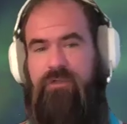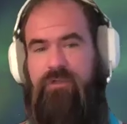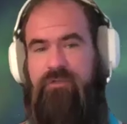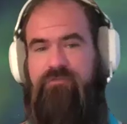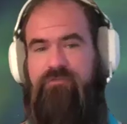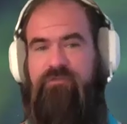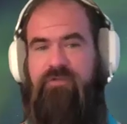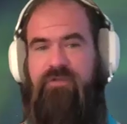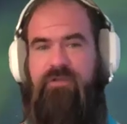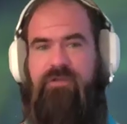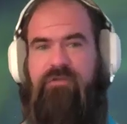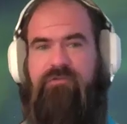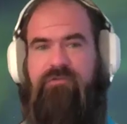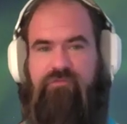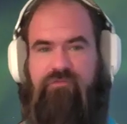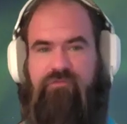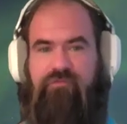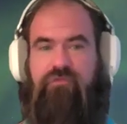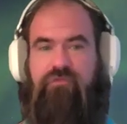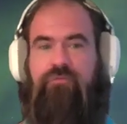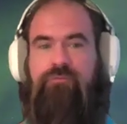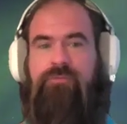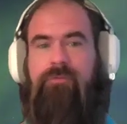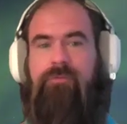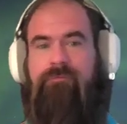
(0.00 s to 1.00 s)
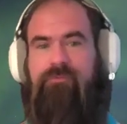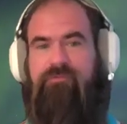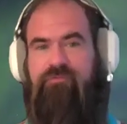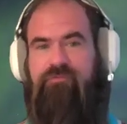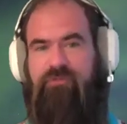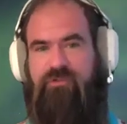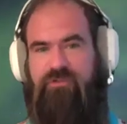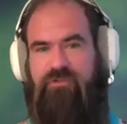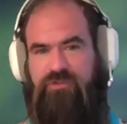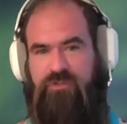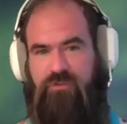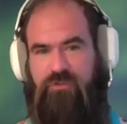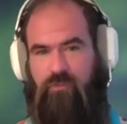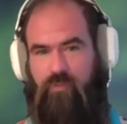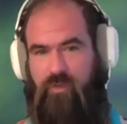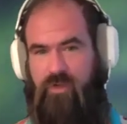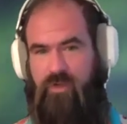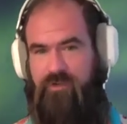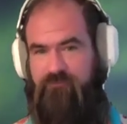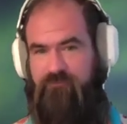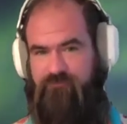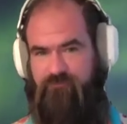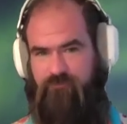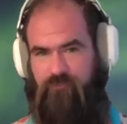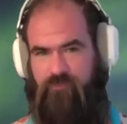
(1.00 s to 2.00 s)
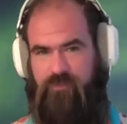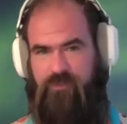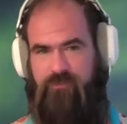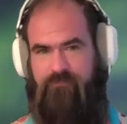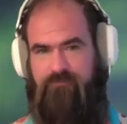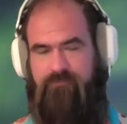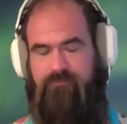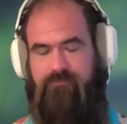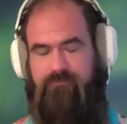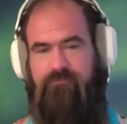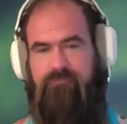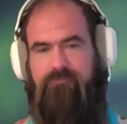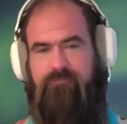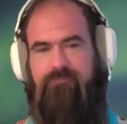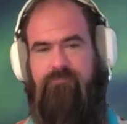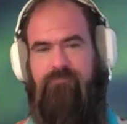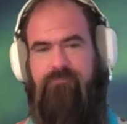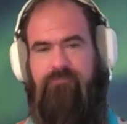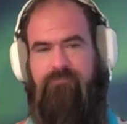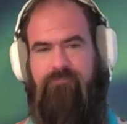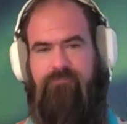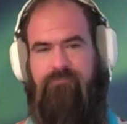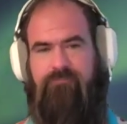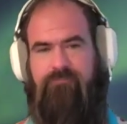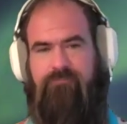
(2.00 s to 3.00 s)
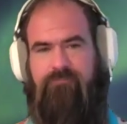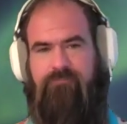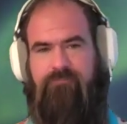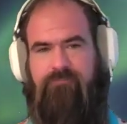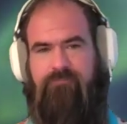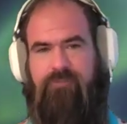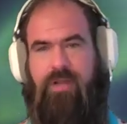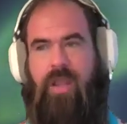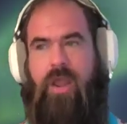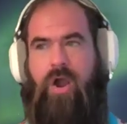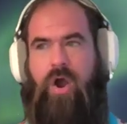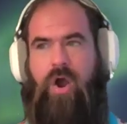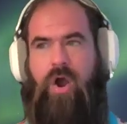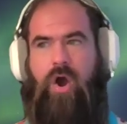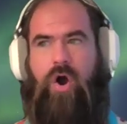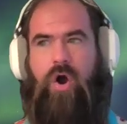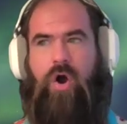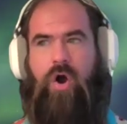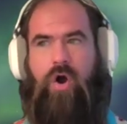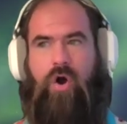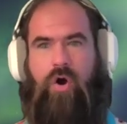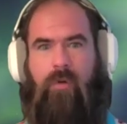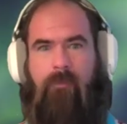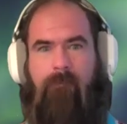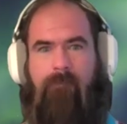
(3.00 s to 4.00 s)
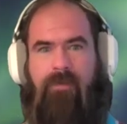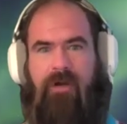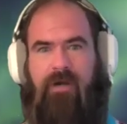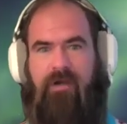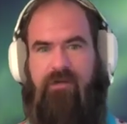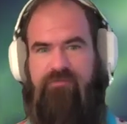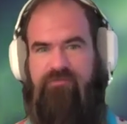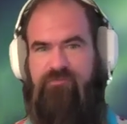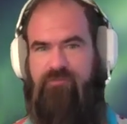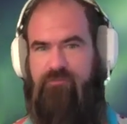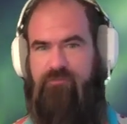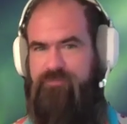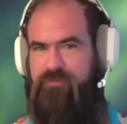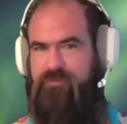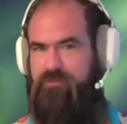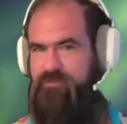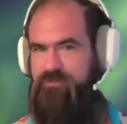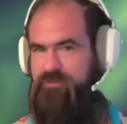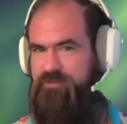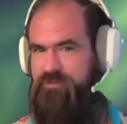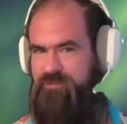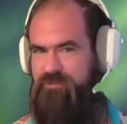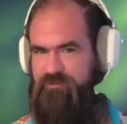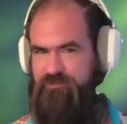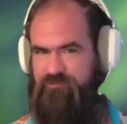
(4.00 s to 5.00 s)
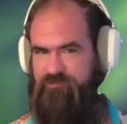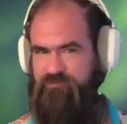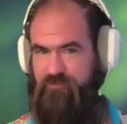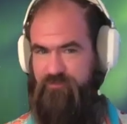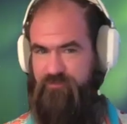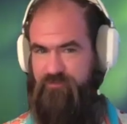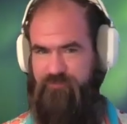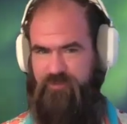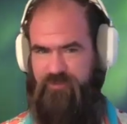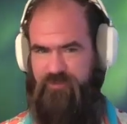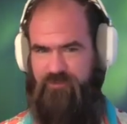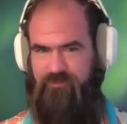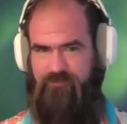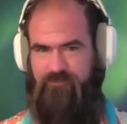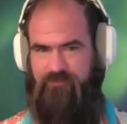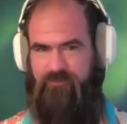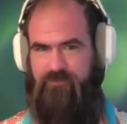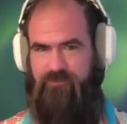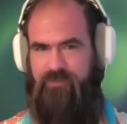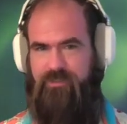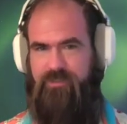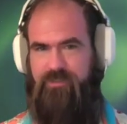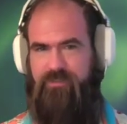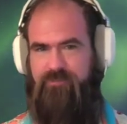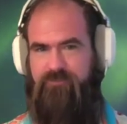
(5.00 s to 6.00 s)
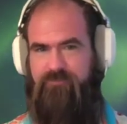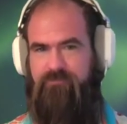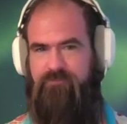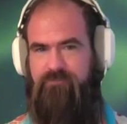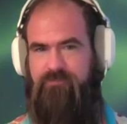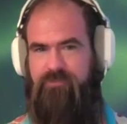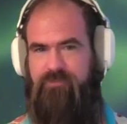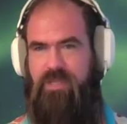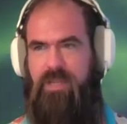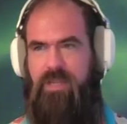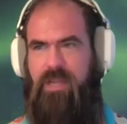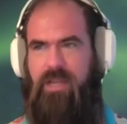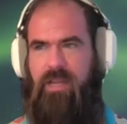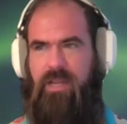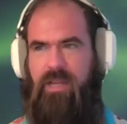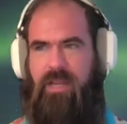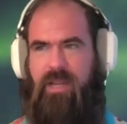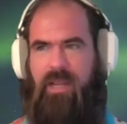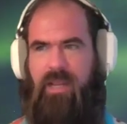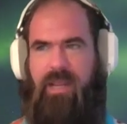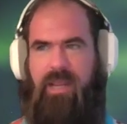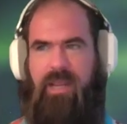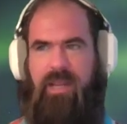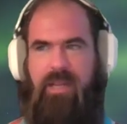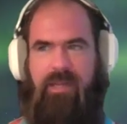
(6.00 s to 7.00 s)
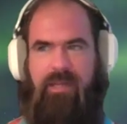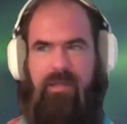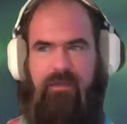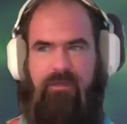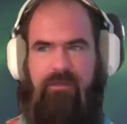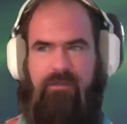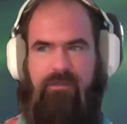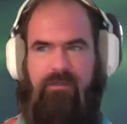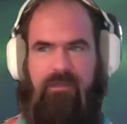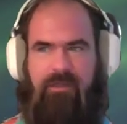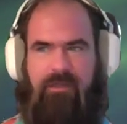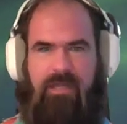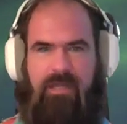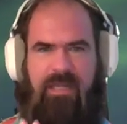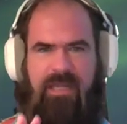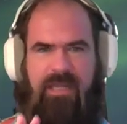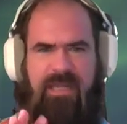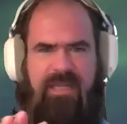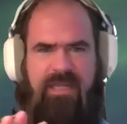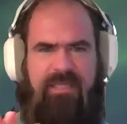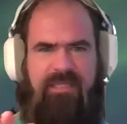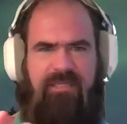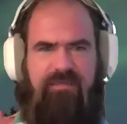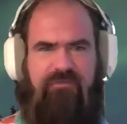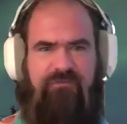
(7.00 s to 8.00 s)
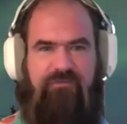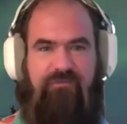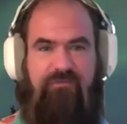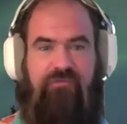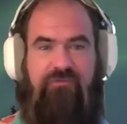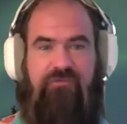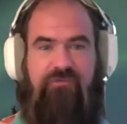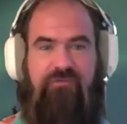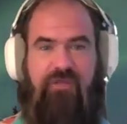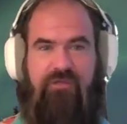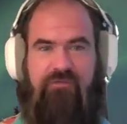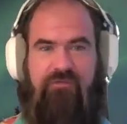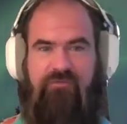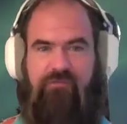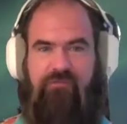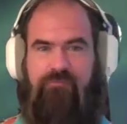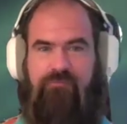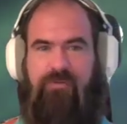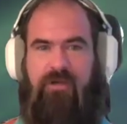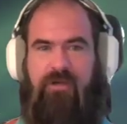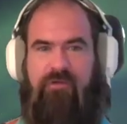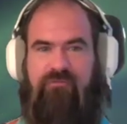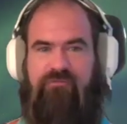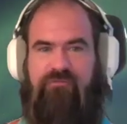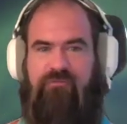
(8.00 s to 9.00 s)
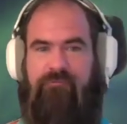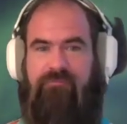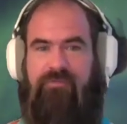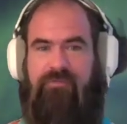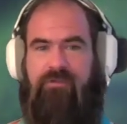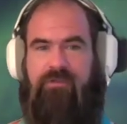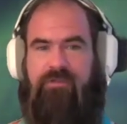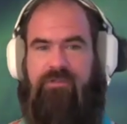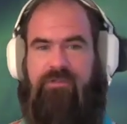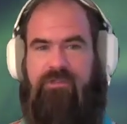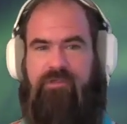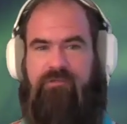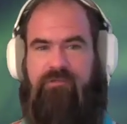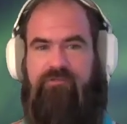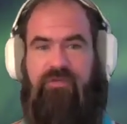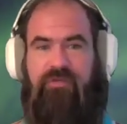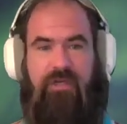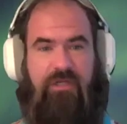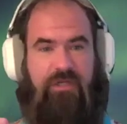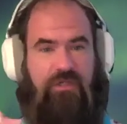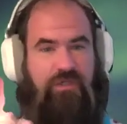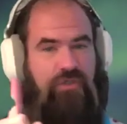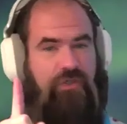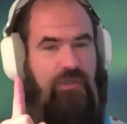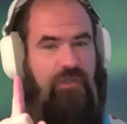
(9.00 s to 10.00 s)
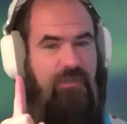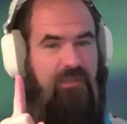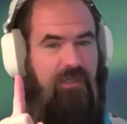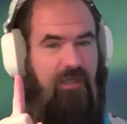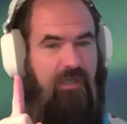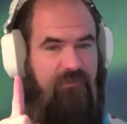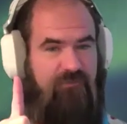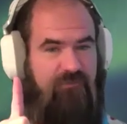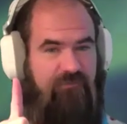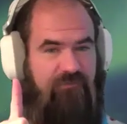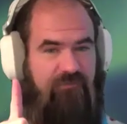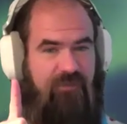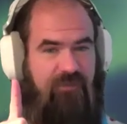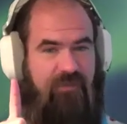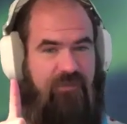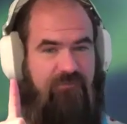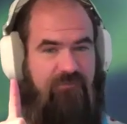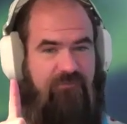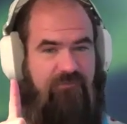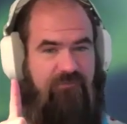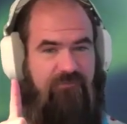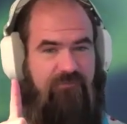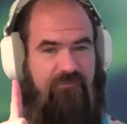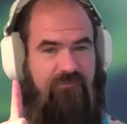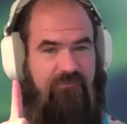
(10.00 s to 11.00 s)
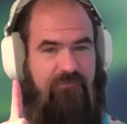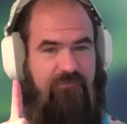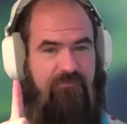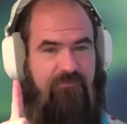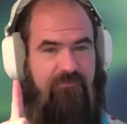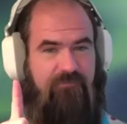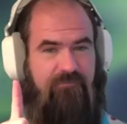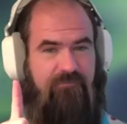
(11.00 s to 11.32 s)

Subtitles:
when it's in its superposition waveform. All possibilities are available now. And it can sense possibilities that it could not sense